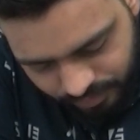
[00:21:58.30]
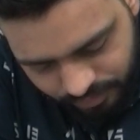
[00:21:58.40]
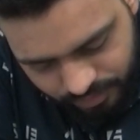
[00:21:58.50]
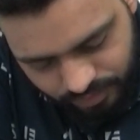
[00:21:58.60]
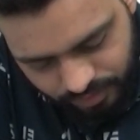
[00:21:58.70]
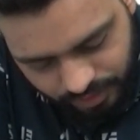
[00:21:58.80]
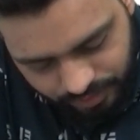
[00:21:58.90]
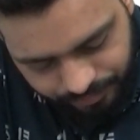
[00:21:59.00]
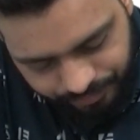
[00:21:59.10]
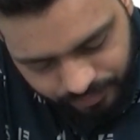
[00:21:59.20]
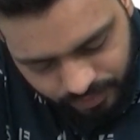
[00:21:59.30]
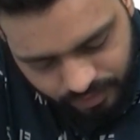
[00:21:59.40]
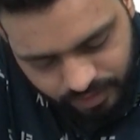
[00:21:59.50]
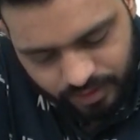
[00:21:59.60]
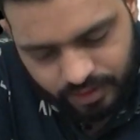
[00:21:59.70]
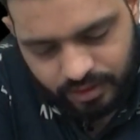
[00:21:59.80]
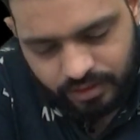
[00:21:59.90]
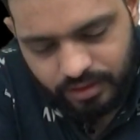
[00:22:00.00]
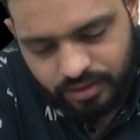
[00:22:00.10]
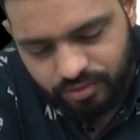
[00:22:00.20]
Okay,
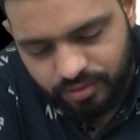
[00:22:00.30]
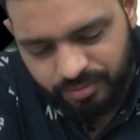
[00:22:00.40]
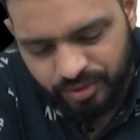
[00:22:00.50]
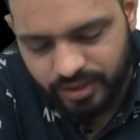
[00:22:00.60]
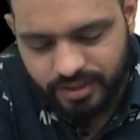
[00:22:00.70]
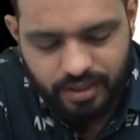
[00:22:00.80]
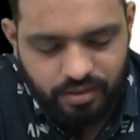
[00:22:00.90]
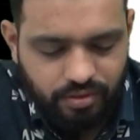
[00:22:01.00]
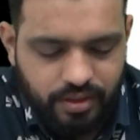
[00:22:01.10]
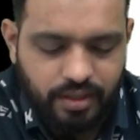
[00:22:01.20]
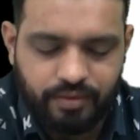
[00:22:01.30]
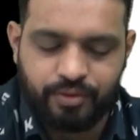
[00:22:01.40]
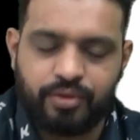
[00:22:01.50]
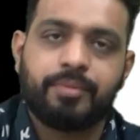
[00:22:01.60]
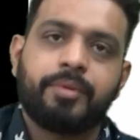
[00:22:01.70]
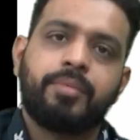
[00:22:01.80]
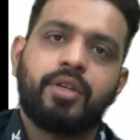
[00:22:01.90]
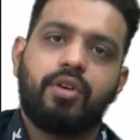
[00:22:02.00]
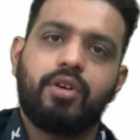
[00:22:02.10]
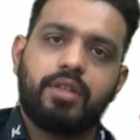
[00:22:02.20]
these two mnemonics are good enough to remember
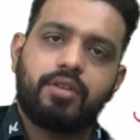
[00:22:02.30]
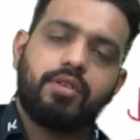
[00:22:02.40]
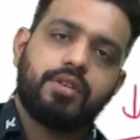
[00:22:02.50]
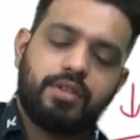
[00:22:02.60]
all the causes